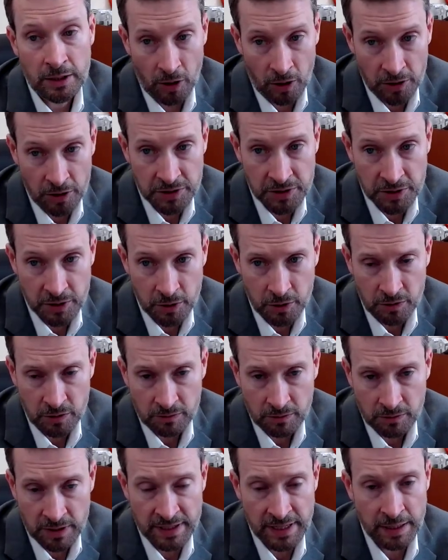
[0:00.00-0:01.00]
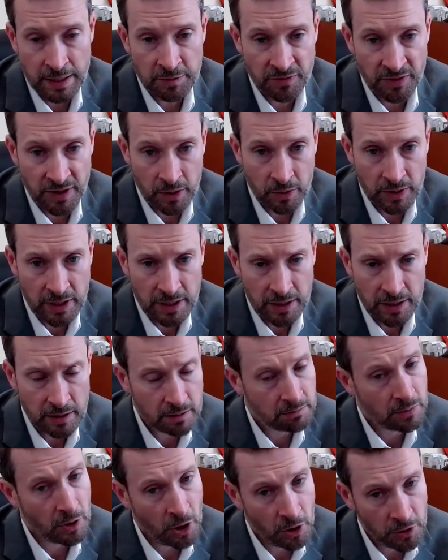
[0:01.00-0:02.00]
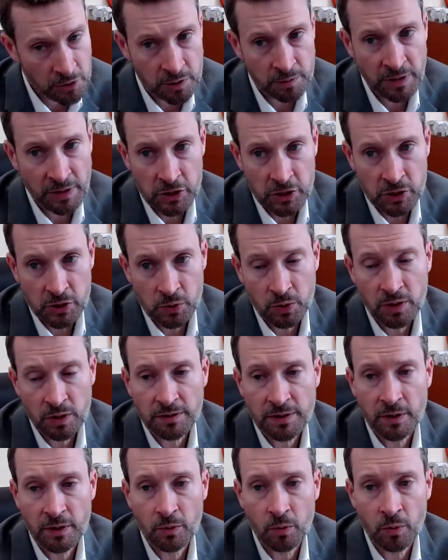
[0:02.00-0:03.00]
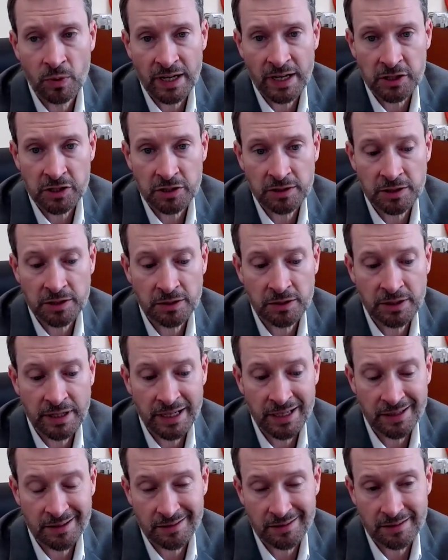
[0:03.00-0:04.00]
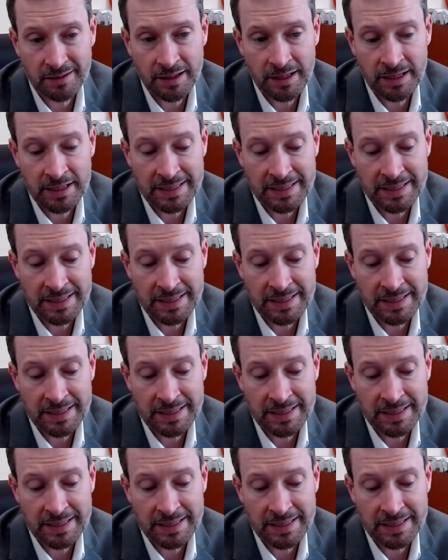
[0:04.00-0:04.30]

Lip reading: It also, in the name of equity, also makes sure that we actually create